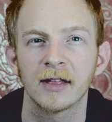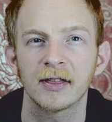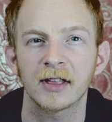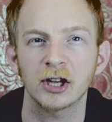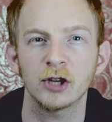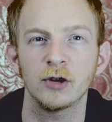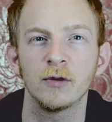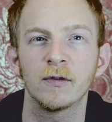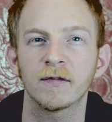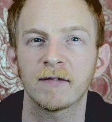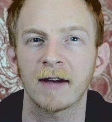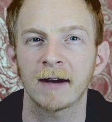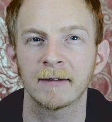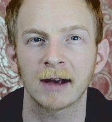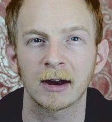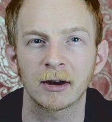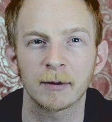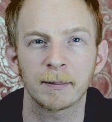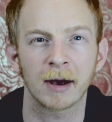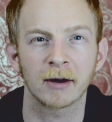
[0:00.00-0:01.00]
that you found
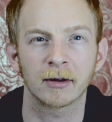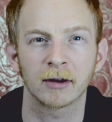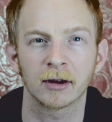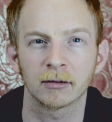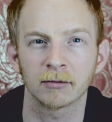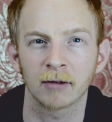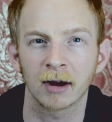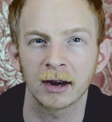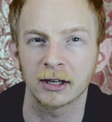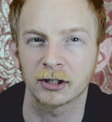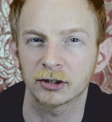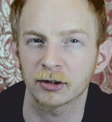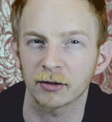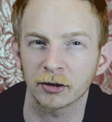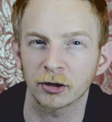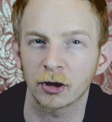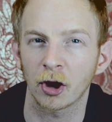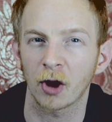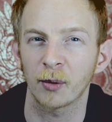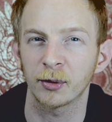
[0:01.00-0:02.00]
out about her, right? So
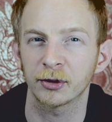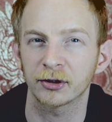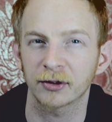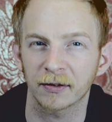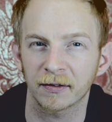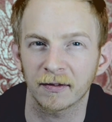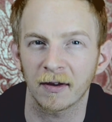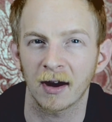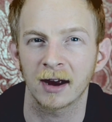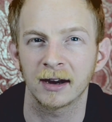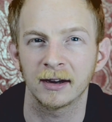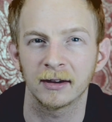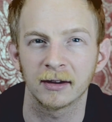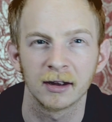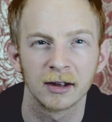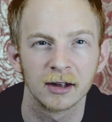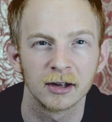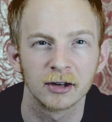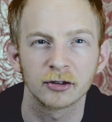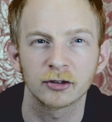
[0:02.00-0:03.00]
the goal was to find
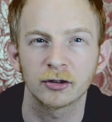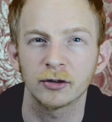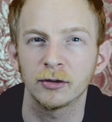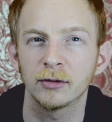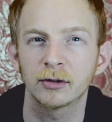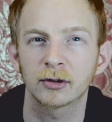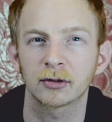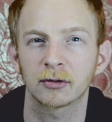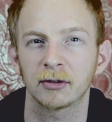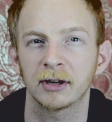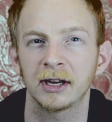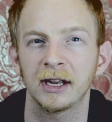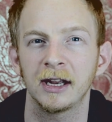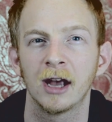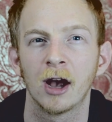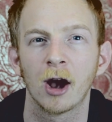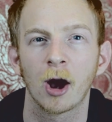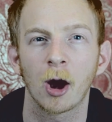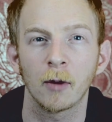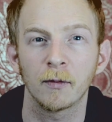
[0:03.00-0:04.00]
2,
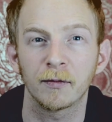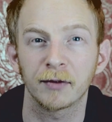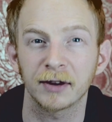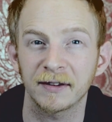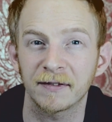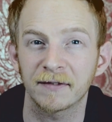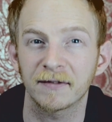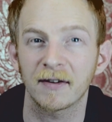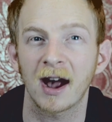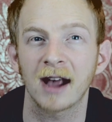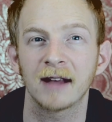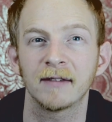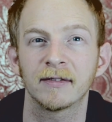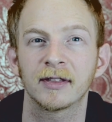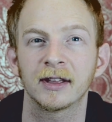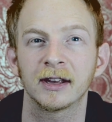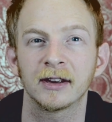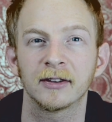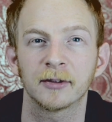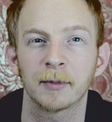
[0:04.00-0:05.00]
3, hopefully 5
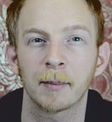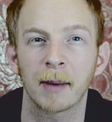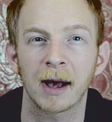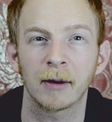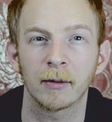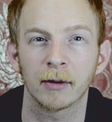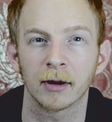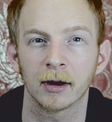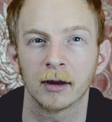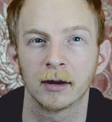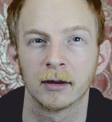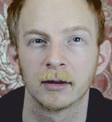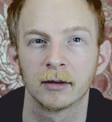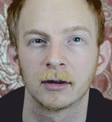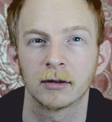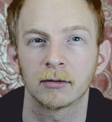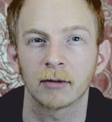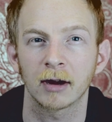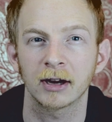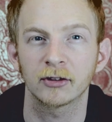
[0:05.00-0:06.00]
things about her,
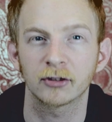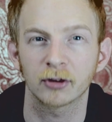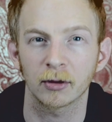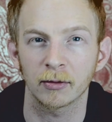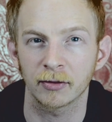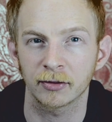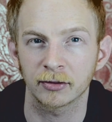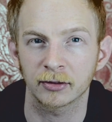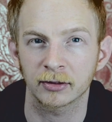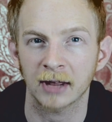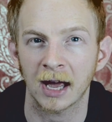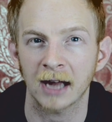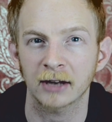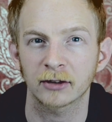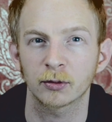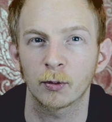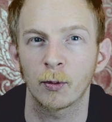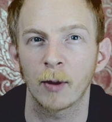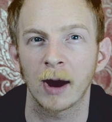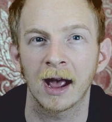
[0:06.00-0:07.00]
right? So
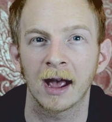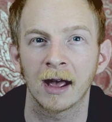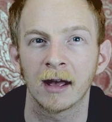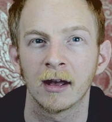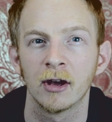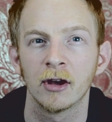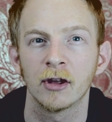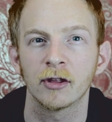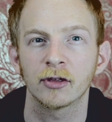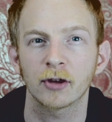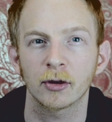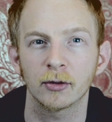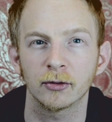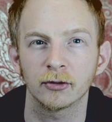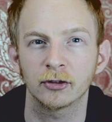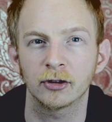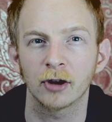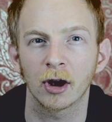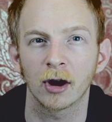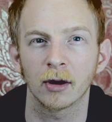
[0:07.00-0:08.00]
that's where those
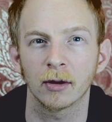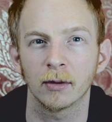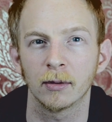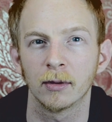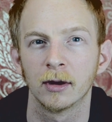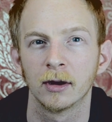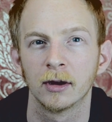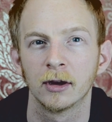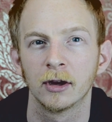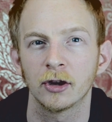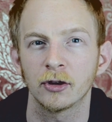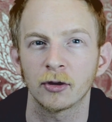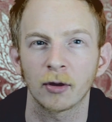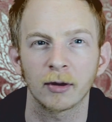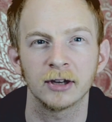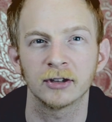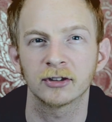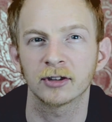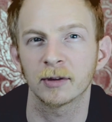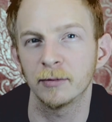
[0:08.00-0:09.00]
go, not
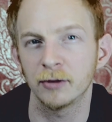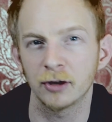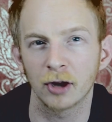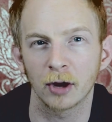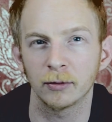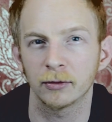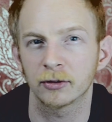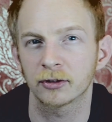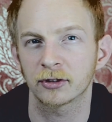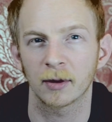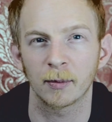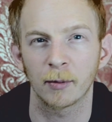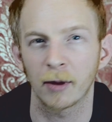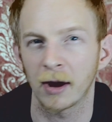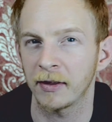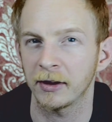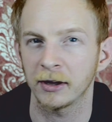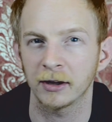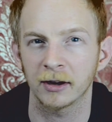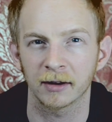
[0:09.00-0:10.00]
in some note
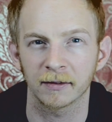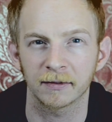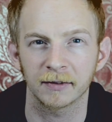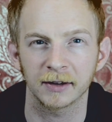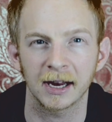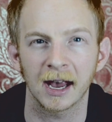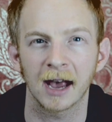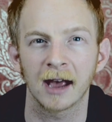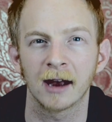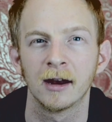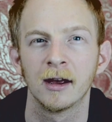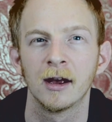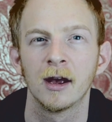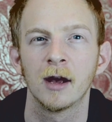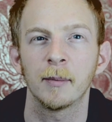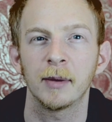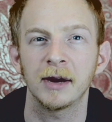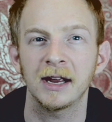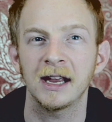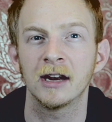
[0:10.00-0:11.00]
somewhere that you're going to forget,
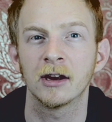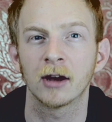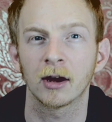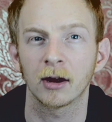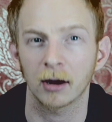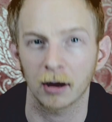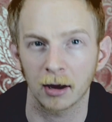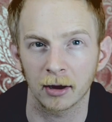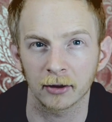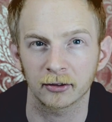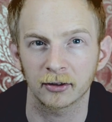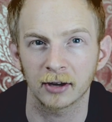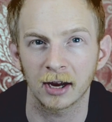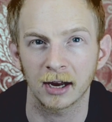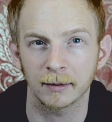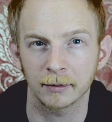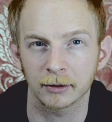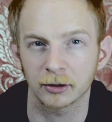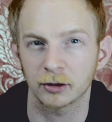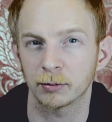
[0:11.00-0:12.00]
but in her last
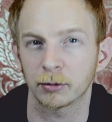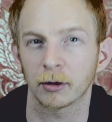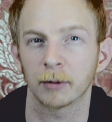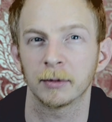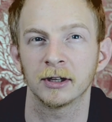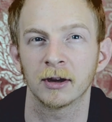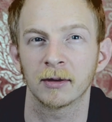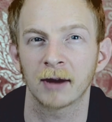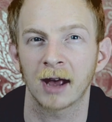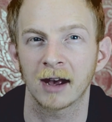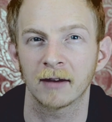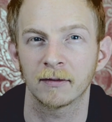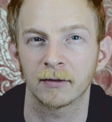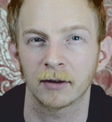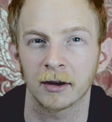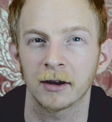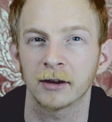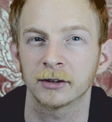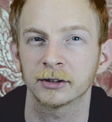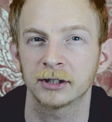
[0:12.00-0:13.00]
name, because you probably don't have
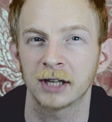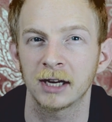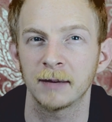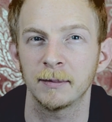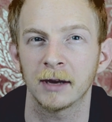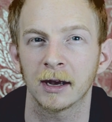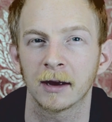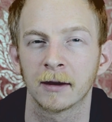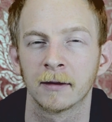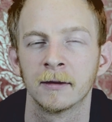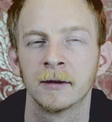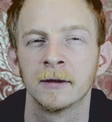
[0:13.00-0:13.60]
her last name yet.